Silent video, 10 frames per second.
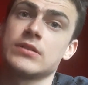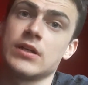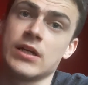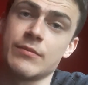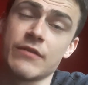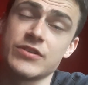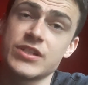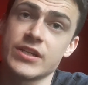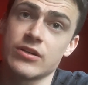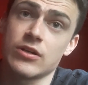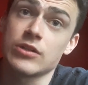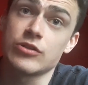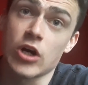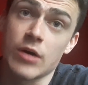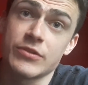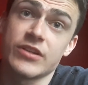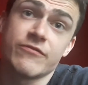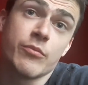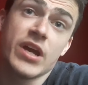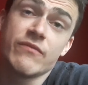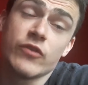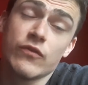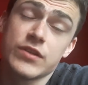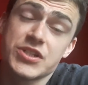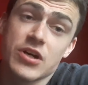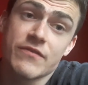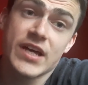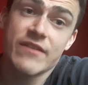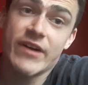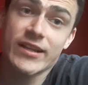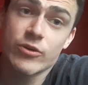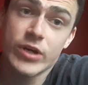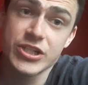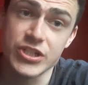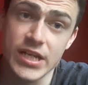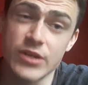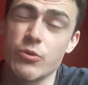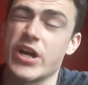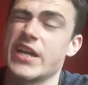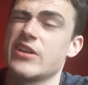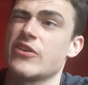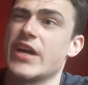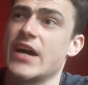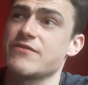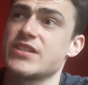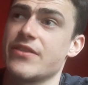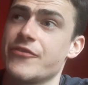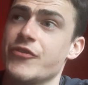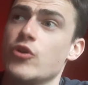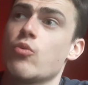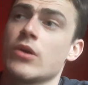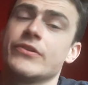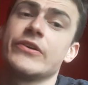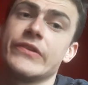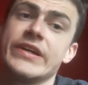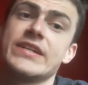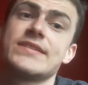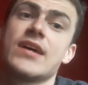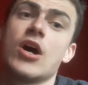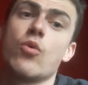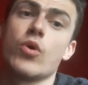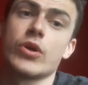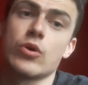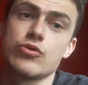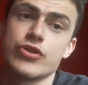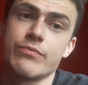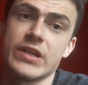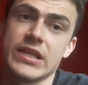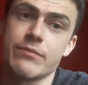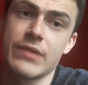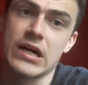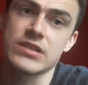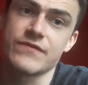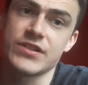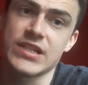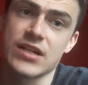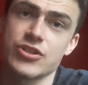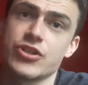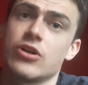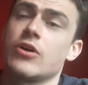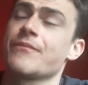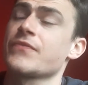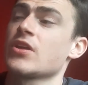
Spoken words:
Obviously, you know, Dortmund have remained ruthless over their valuation anyway. You know, they have said they do want at least £100 million for Sancho.